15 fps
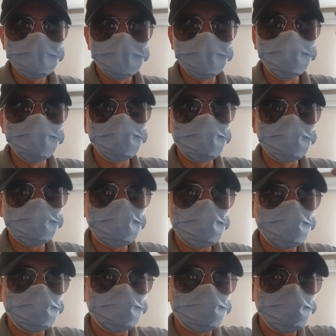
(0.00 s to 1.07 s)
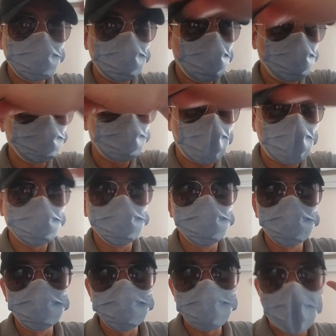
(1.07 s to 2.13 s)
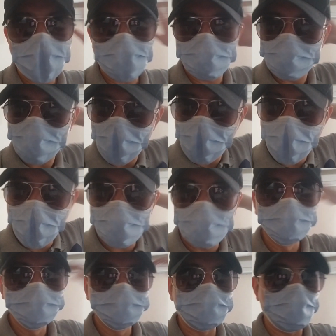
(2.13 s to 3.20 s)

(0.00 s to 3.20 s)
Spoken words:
You know, in Korea you have the Ajuma hat that